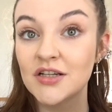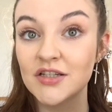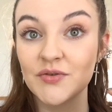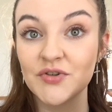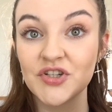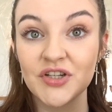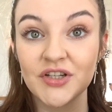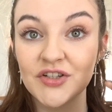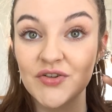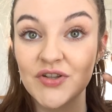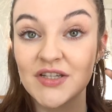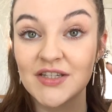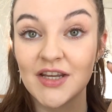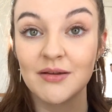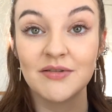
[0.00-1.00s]
So I'm just going to do the
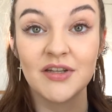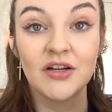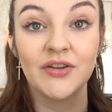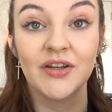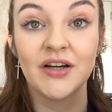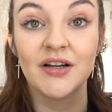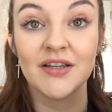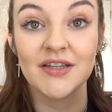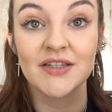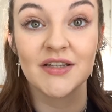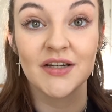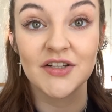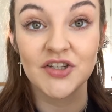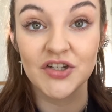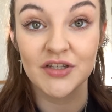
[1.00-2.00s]
same thing on the other
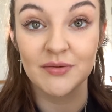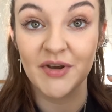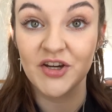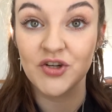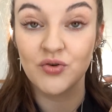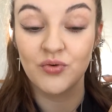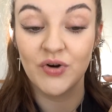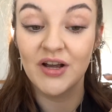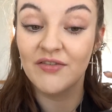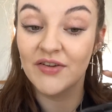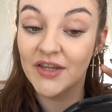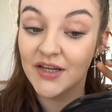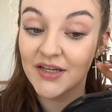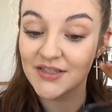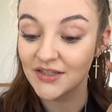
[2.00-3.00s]
side, just to make sure
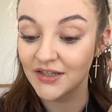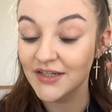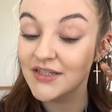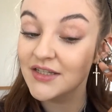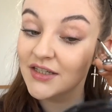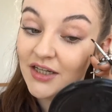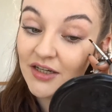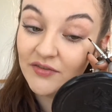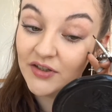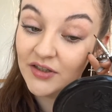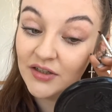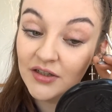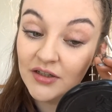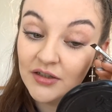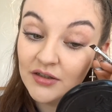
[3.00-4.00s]
everything is nice and
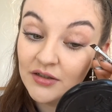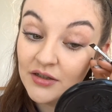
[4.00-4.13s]
even.